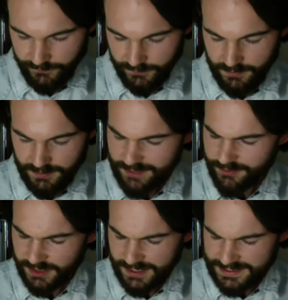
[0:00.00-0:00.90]
Neither
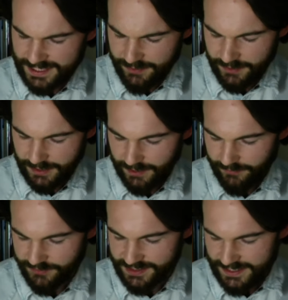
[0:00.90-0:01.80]
can I say that I
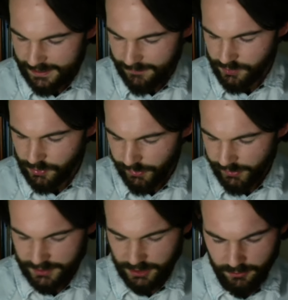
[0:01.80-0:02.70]
have seen him do
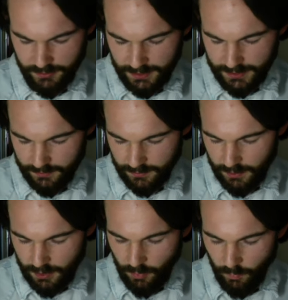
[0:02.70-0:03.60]
things hurriedly.
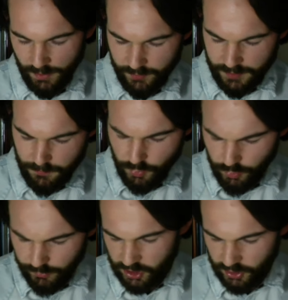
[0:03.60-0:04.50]
Whether he
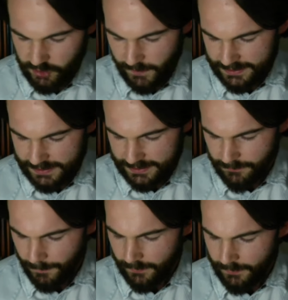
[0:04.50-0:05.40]
moves or speaks,
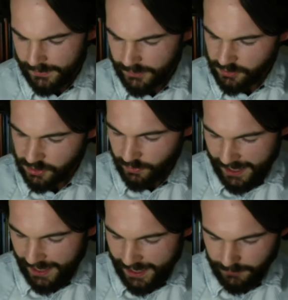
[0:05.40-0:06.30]
he does so
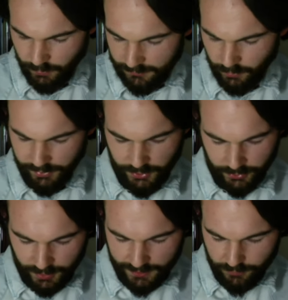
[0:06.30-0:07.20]
calmly, without,
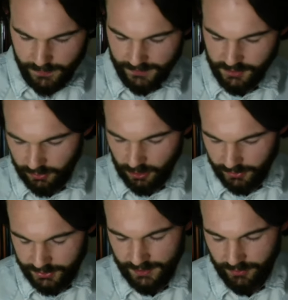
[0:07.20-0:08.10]
however, being
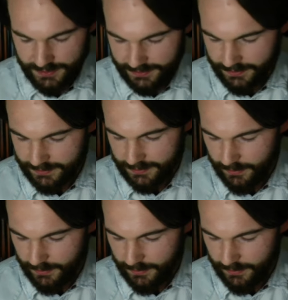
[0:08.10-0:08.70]
sluggish or listless.